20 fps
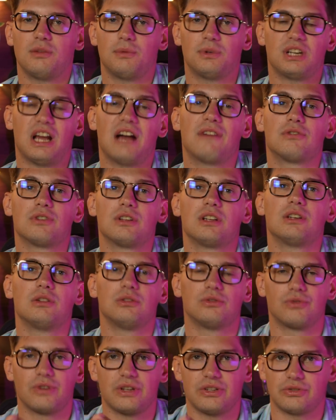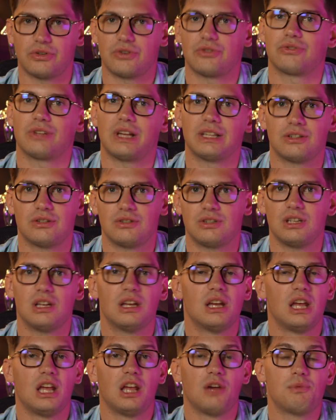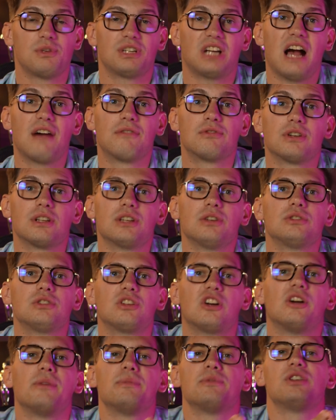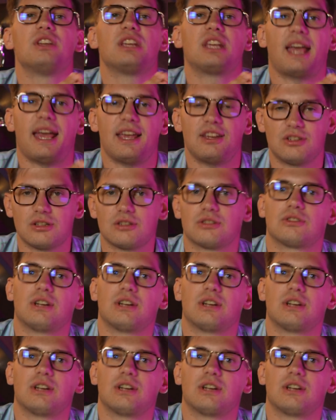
which have really good resource strategy, which have really good communication